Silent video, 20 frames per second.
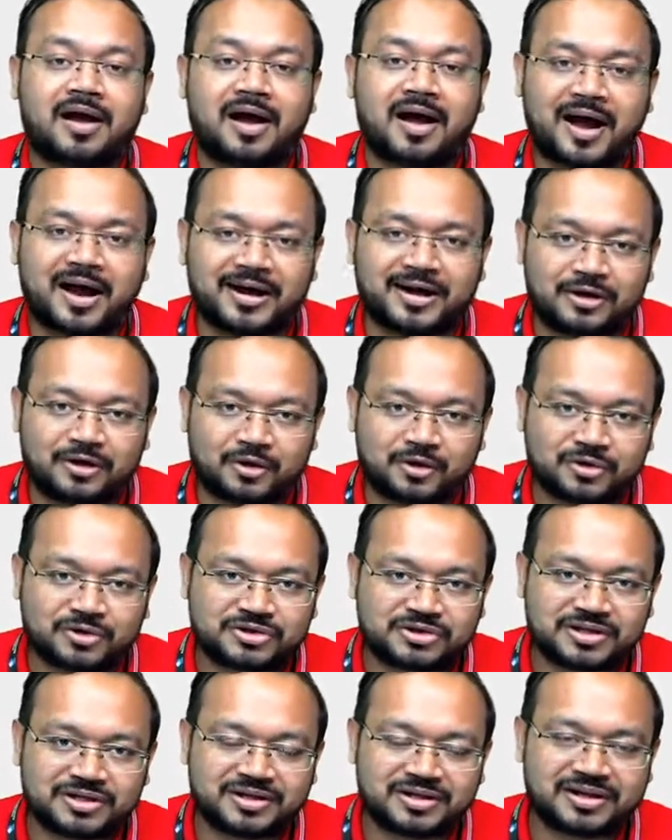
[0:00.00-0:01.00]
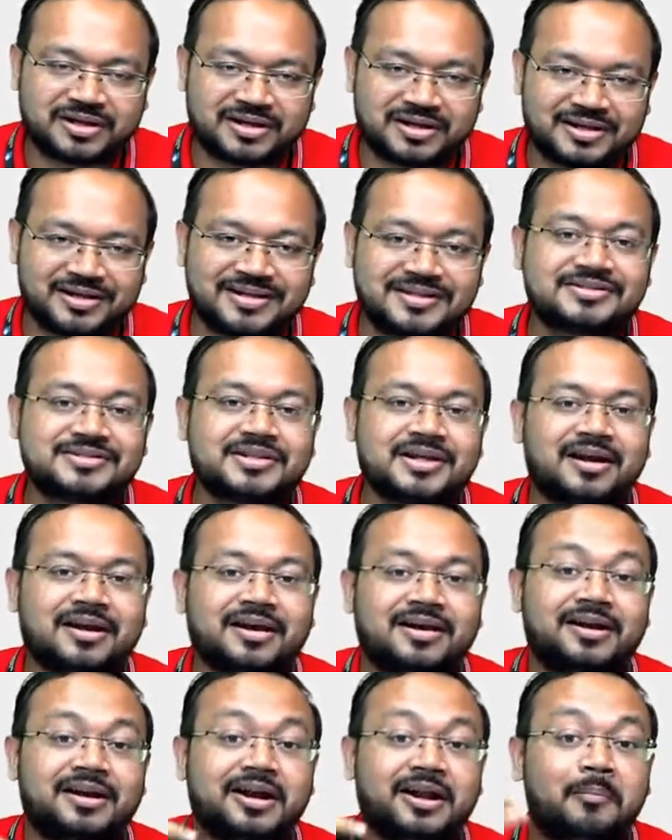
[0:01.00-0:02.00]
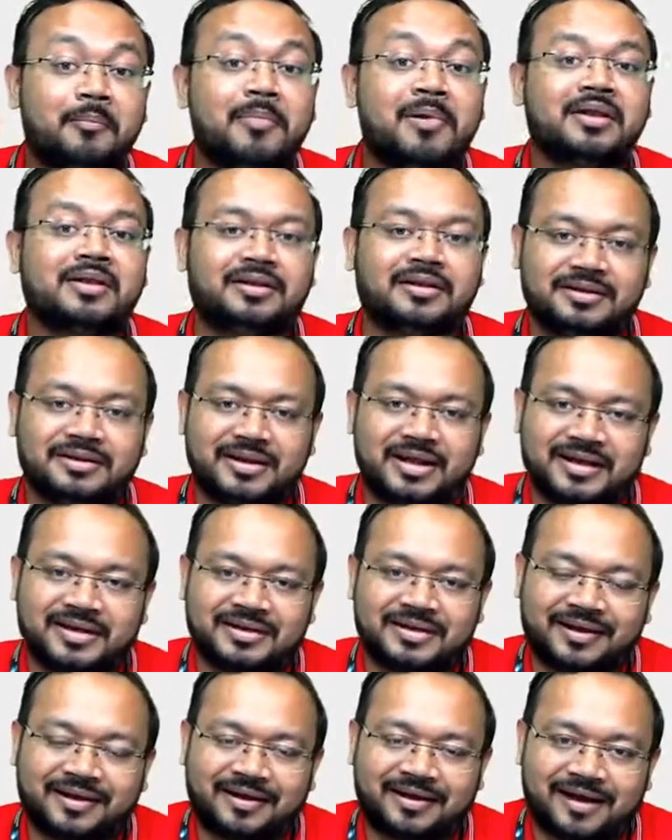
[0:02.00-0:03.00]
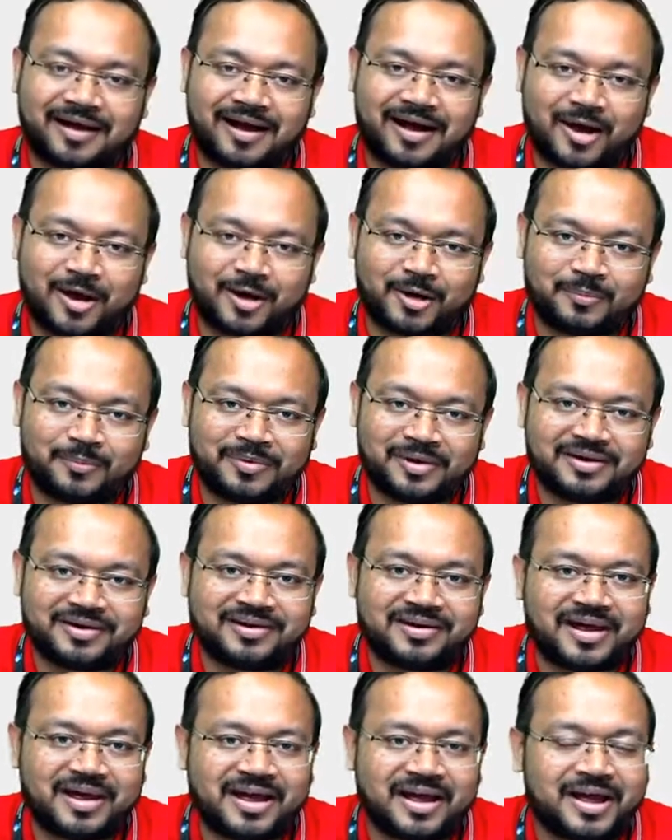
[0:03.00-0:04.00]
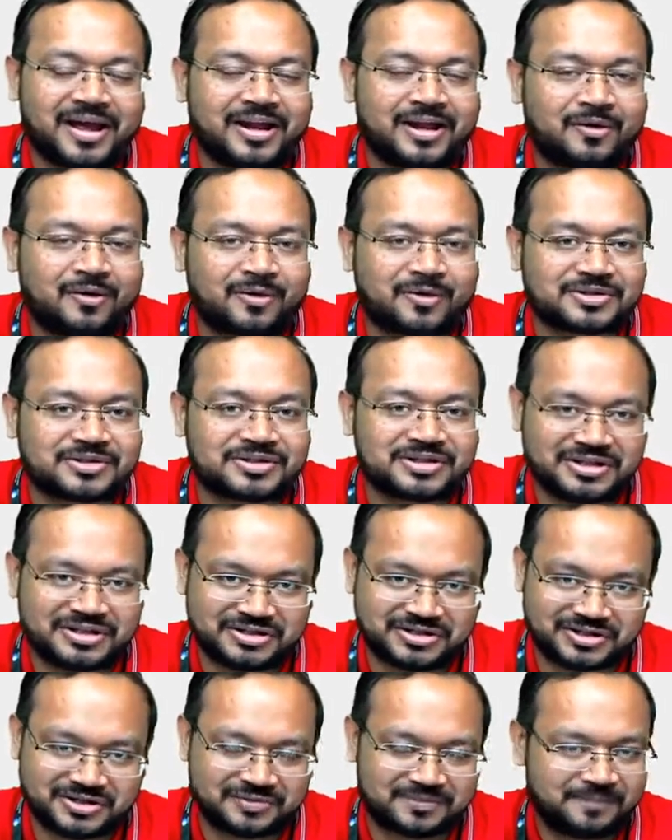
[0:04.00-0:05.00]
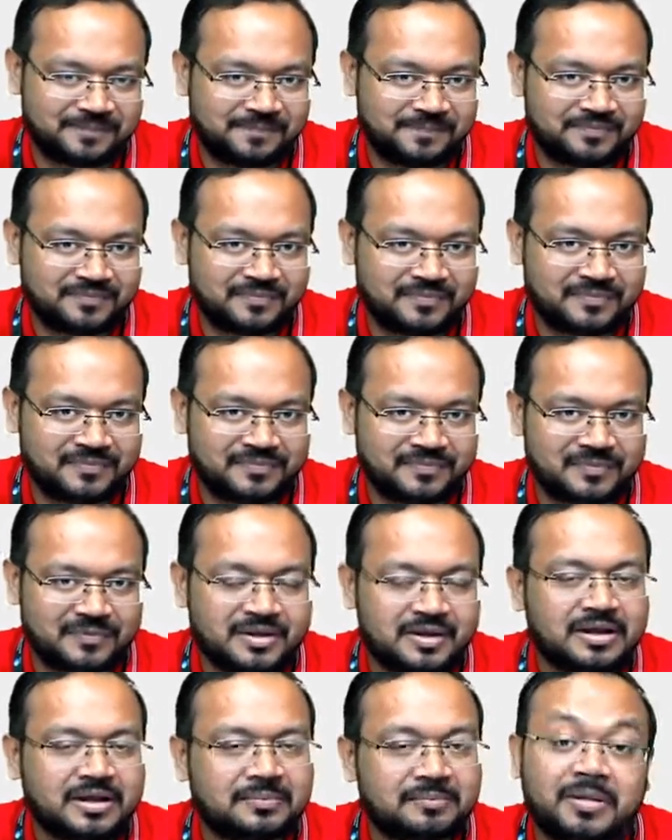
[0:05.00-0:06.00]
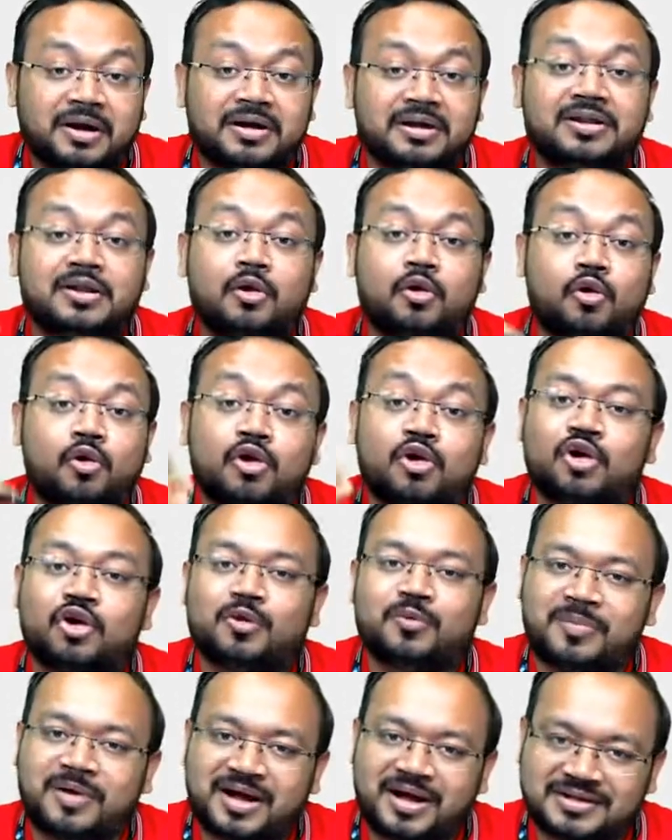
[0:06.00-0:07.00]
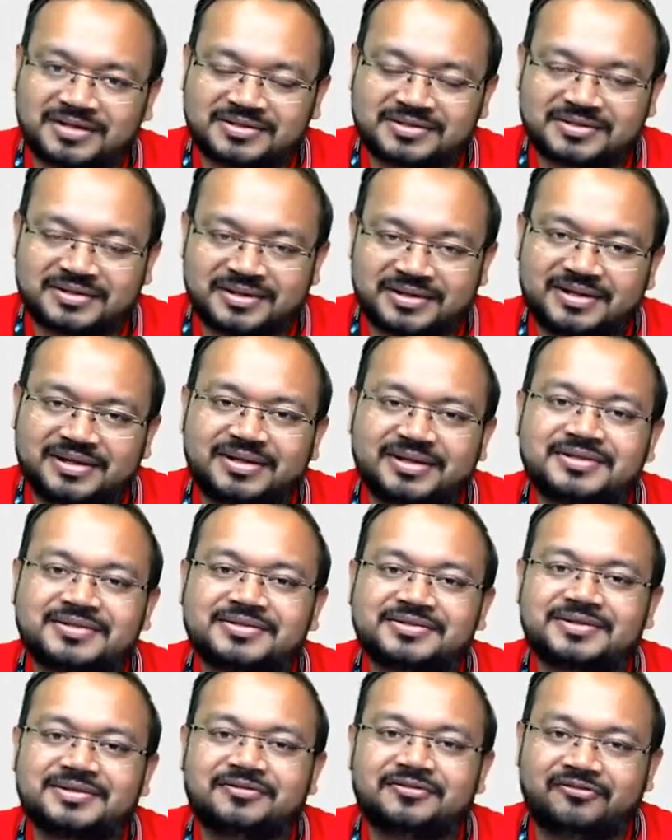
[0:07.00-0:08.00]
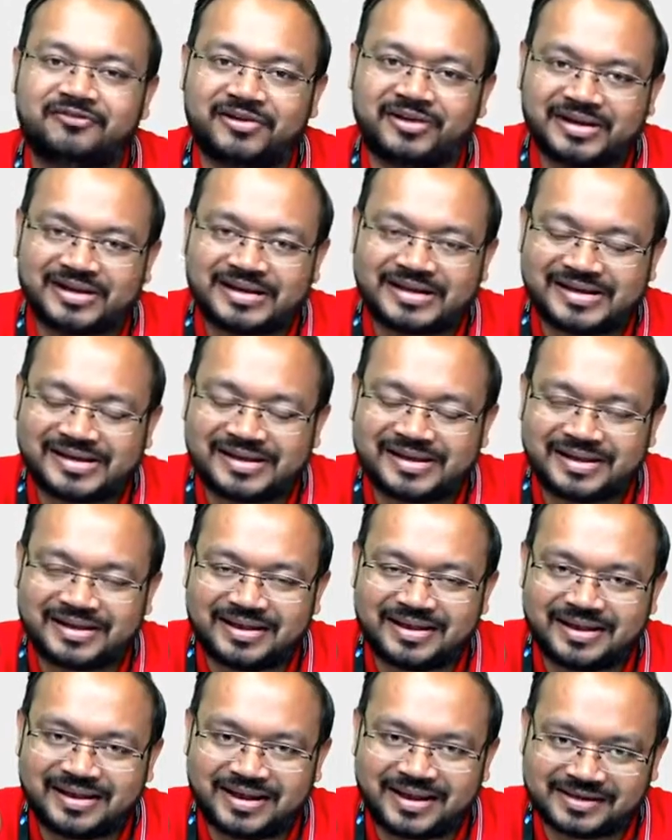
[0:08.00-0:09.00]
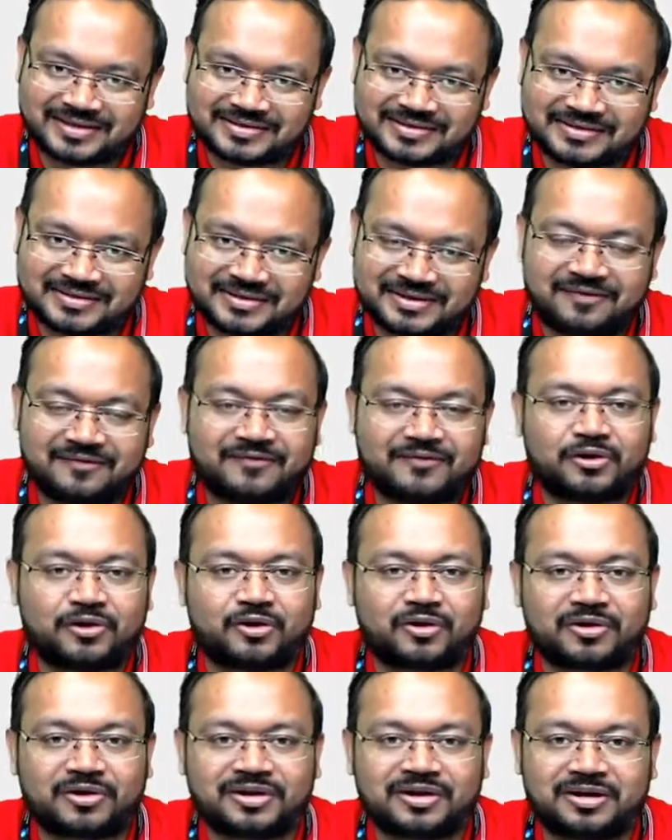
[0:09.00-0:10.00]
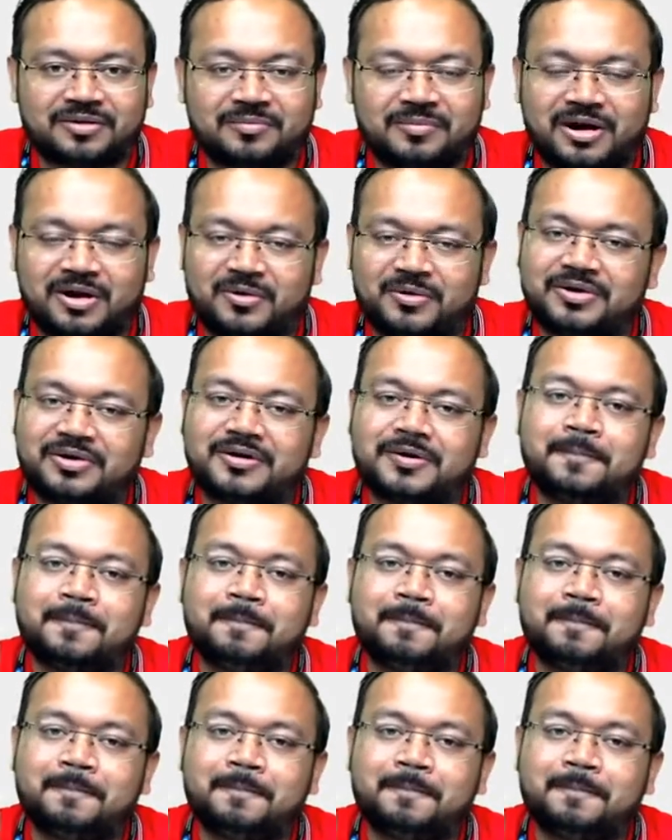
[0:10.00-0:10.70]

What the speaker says: hydrogen is double than the carbon and oxygen, but the overall mass is very less if you're talking about